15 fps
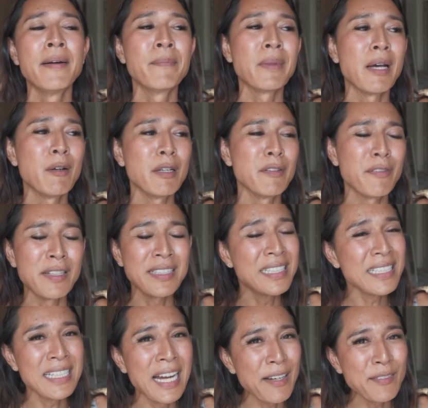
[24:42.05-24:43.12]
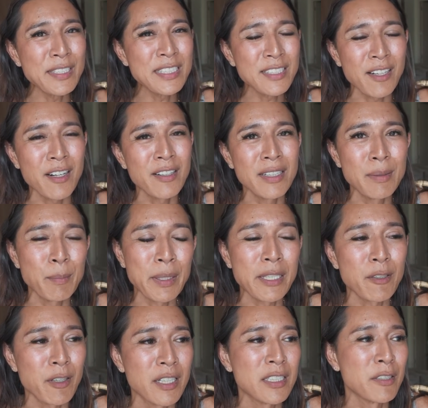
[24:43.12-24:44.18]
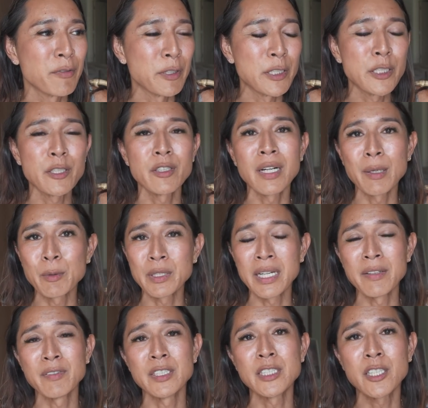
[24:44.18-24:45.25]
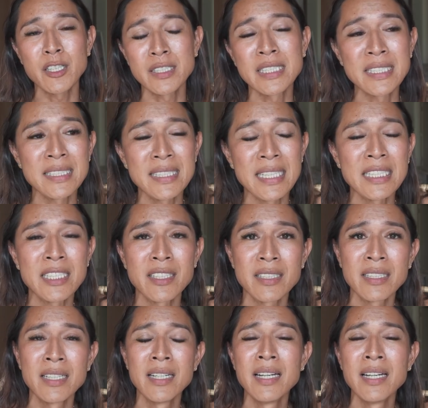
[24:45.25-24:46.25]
Now, if I did have this car in my garage, for sure I would have a charging station,